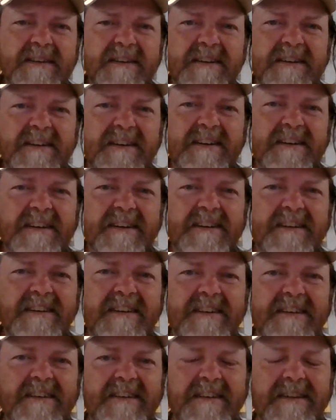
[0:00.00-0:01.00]

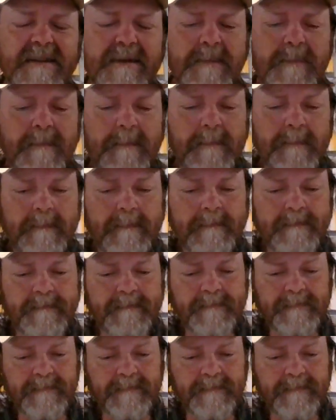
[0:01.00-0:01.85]
Nothing is said.